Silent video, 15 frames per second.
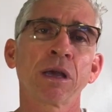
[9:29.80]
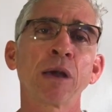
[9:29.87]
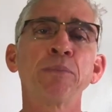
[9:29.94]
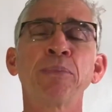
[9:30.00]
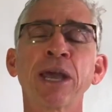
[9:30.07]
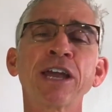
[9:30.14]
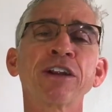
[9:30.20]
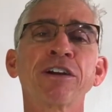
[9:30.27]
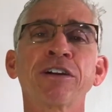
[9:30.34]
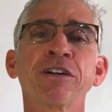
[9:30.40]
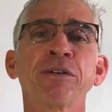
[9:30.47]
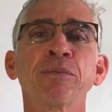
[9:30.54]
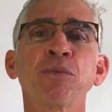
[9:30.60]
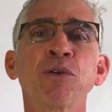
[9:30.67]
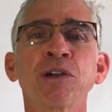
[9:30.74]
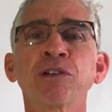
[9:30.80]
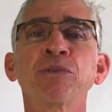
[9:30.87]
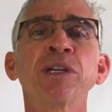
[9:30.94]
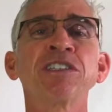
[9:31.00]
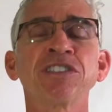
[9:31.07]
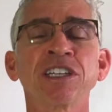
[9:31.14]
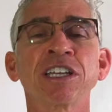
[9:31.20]
a better, more
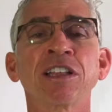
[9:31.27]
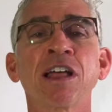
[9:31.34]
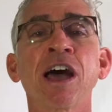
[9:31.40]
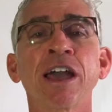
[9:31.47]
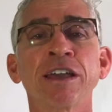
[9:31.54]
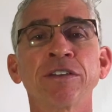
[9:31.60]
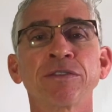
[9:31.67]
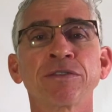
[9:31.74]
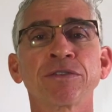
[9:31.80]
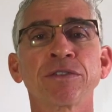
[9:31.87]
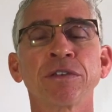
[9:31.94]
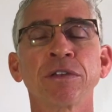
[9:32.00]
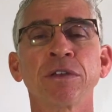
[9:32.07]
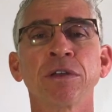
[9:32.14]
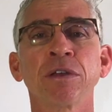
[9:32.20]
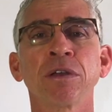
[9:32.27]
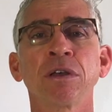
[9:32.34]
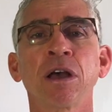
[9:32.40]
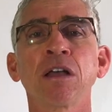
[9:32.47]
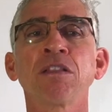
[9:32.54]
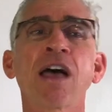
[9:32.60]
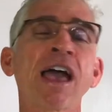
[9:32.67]
enriching life,
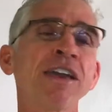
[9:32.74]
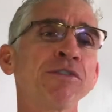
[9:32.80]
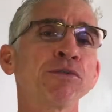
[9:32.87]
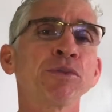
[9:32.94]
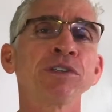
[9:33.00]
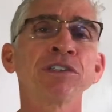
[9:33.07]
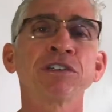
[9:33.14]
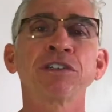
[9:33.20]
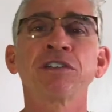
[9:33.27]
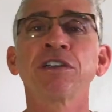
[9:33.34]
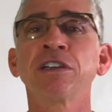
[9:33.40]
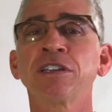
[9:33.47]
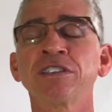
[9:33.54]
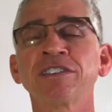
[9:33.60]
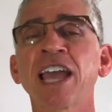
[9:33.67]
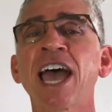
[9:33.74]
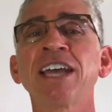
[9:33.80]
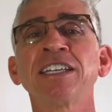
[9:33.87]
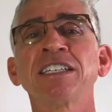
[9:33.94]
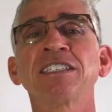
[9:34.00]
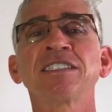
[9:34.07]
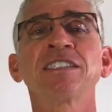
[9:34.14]
a life when your
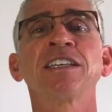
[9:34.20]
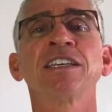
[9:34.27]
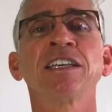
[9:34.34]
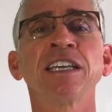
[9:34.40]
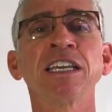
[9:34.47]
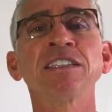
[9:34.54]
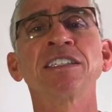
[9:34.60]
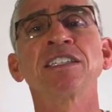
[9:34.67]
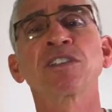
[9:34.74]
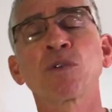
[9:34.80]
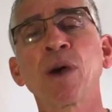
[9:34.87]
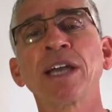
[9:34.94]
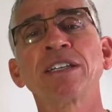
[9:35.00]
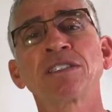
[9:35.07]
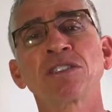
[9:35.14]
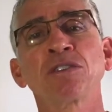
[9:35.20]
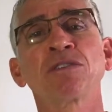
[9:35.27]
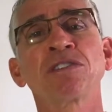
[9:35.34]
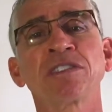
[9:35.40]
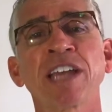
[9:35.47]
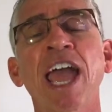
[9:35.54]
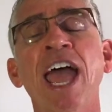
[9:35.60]
sadness isn't quite so
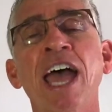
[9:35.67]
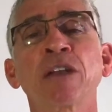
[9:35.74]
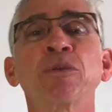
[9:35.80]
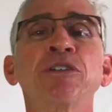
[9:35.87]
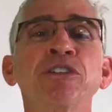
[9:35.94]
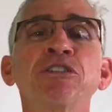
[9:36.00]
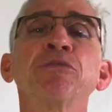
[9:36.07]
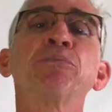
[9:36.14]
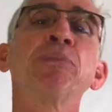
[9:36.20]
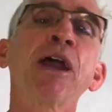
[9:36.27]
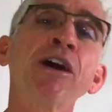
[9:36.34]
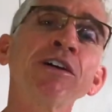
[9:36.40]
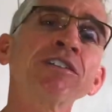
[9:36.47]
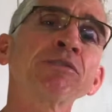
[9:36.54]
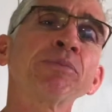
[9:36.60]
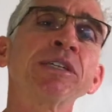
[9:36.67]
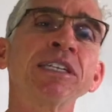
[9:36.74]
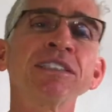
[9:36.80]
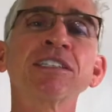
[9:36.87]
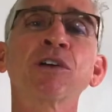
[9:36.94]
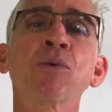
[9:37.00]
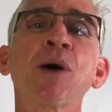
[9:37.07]
sad, when your embarrassment
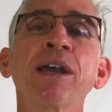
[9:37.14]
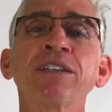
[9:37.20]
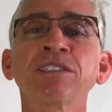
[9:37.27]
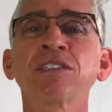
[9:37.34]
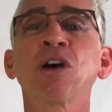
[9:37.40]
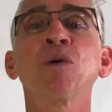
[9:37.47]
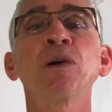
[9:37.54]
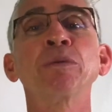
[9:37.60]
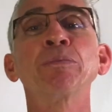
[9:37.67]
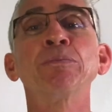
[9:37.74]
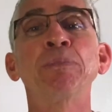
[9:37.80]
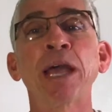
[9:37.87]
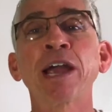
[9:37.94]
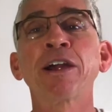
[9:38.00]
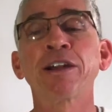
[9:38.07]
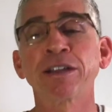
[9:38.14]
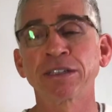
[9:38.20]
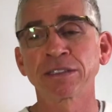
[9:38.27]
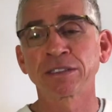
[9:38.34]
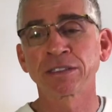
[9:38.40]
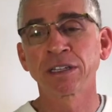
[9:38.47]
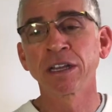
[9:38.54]
isn't quite so
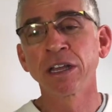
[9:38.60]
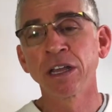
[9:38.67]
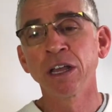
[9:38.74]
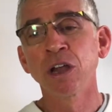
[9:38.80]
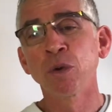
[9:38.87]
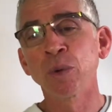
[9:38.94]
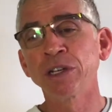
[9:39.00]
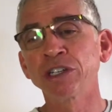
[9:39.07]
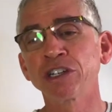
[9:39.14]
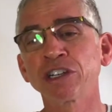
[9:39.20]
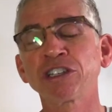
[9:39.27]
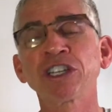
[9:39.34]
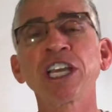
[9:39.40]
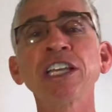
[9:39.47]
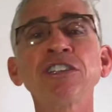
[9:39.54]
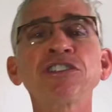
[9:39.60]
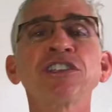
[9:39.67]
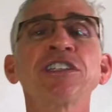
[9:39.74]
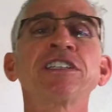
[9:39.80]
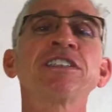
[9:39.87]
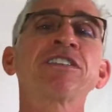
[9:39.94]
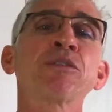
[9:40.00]
embarrassed, when your
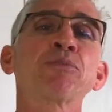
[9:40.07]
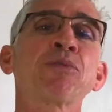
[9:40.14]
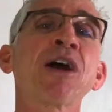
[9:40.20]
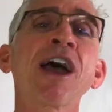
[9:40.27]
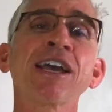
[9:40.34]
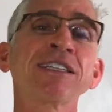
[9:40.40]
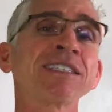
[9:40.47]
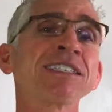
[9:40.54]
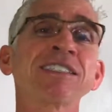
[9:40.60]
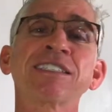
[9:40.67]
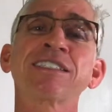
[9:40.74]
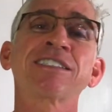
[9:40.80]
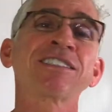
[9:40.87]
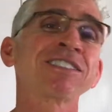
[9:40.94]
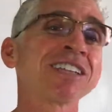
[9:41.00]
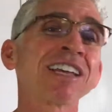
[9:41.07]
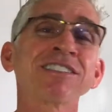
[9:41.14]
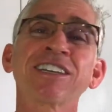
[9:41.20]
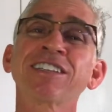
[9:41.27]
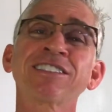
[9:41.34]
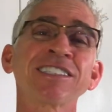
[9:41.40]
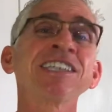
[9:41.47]
tension and surprise isn't
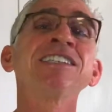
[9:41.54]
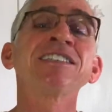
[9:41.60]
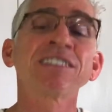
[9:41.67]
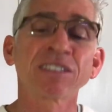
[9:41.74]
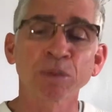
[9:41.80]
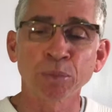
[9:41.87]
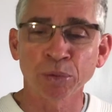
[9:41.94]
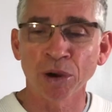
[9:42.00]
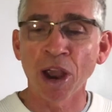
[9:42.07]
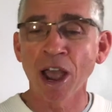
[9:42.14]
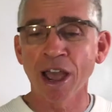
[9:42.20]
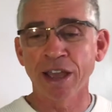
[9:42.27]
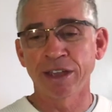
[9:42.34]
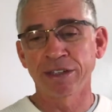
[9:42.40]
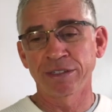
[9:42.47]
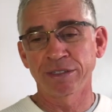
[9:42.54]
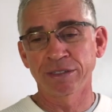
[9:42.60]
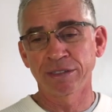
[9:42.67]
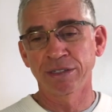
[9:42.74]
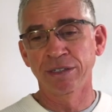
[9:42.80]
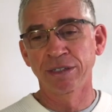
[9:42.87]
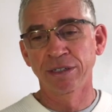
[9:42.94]
such a tense
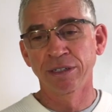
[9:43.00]
surprise,